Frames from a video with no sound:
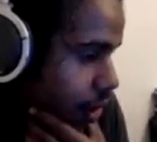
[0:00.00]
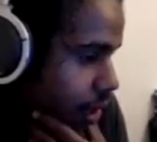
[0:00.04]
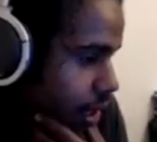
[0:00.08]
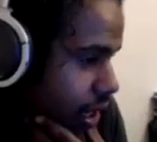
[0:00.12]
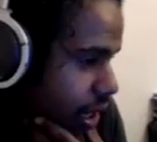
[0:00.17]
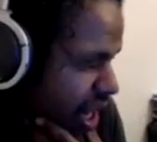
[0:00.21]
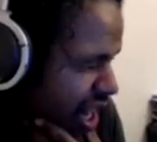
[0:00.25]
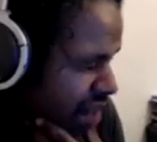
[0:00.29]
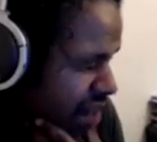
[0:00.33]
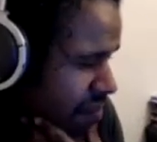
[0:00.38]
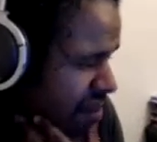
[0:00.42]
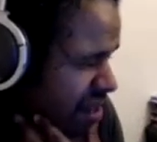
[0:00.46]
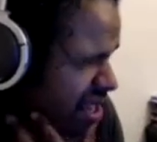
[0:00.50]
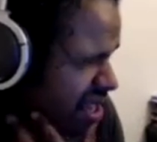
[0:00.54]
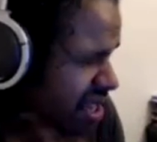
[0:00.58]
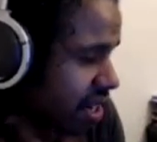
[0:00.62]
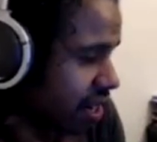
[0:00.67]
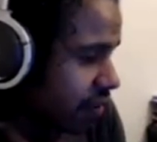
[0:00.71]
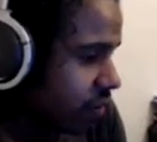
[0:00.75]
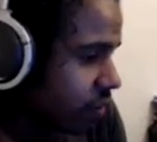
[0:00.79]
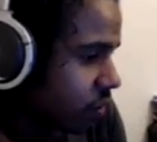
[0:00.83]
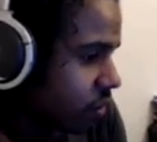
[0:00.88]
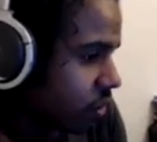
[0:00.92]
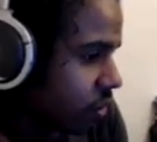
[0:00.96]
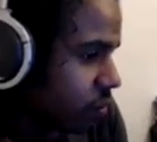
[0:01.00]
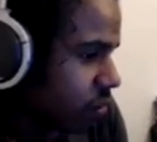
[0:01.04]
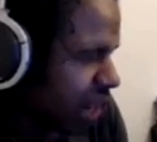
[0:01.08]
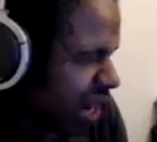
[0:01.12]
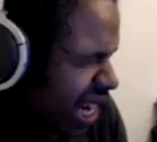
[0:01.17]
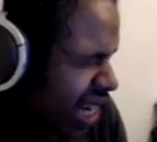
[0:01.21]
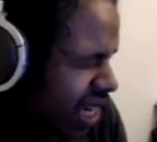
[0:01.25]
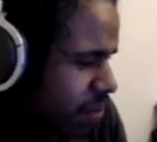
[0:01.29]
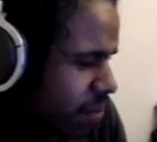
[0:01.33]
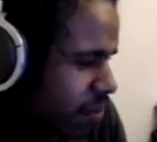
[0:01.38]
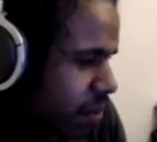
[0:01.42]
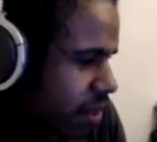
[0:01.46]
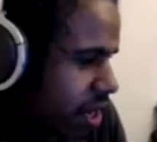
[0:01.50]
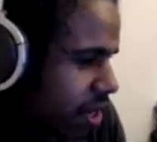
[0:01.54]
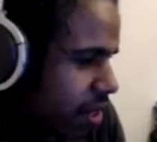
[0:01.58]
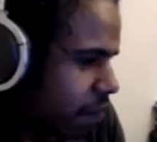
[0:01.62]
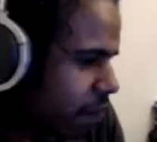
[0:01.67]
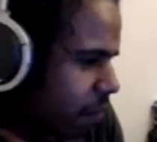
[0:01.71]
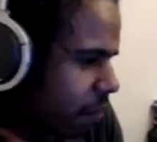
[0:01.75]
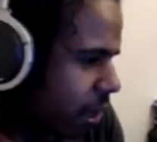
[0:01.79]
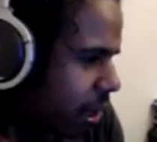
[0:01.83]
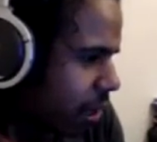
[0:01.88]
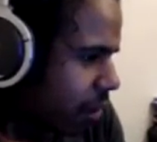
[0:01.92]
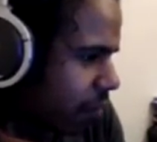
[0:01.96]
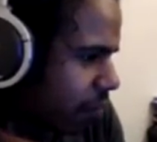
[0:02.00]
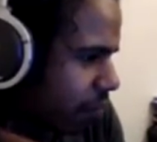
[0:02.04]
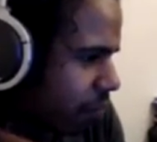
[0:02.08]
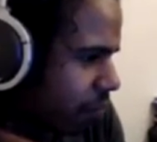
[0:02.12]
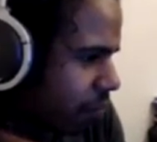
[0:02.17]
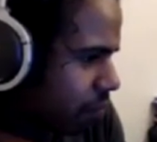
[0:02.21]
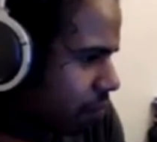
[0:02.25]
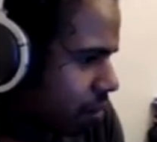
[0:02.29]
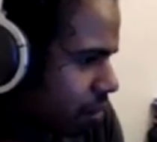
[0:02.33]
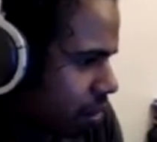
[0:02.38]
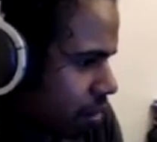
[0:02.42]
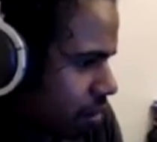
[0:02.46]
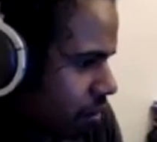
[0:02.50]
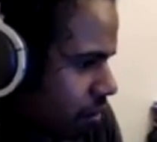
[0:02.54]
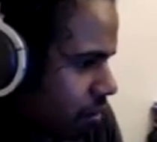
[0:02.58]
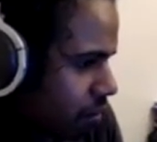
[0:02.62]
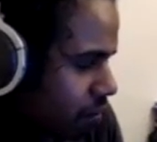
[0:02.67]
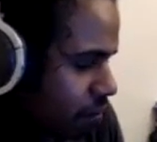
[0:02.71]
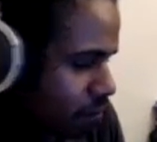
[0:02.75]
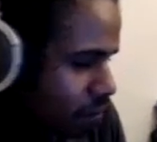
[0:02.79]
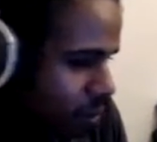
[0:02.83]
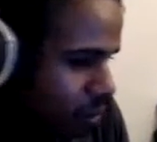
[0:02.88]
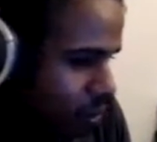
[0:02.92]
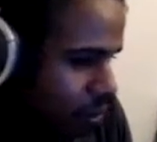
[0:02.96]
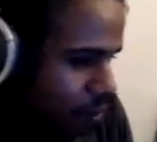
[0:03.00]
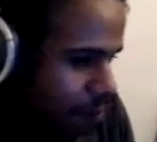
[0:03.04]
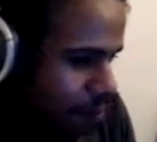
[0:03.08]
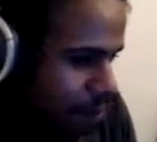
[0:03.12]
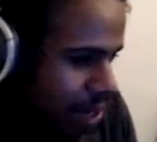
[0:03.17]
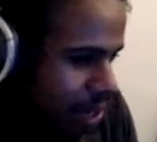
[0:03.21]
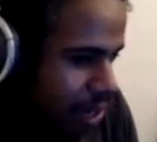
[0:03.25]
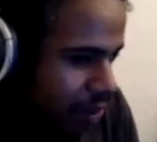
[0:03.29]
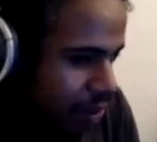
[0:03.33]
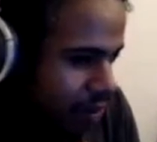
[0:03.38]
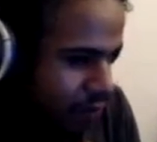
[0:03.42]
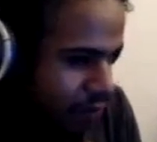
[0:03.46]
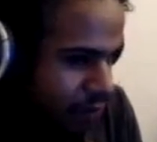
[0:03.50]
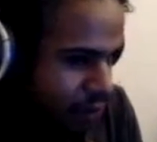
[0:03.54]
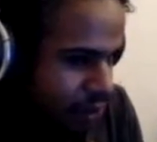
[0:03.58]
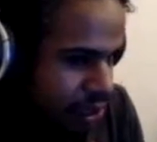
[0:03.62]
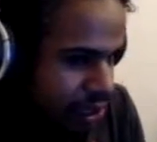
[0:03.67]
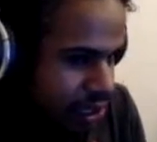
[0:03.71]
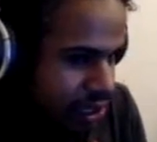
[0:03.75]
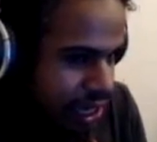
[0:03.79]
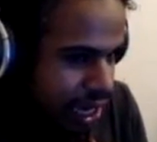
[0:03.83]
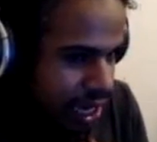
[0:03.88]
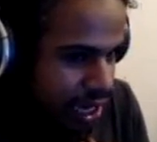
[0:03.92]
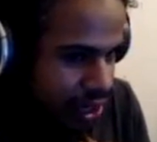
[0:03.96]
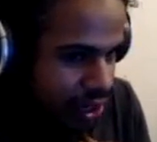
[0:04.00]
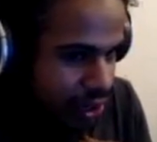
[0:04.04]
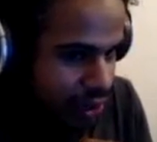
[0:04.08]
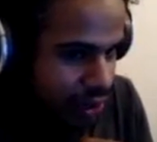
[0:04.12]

Enemies have normal HP, but more powerful attack.